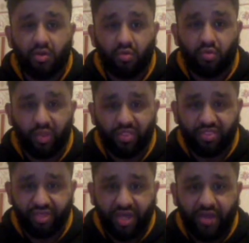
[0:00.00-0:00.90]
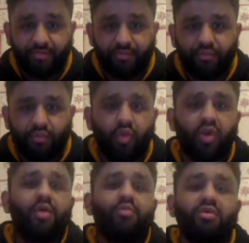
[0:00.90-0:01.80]
With that,
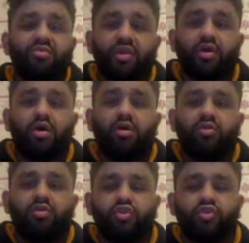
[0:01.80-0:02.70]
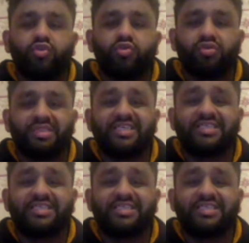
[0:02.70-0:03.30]
we are moving on to the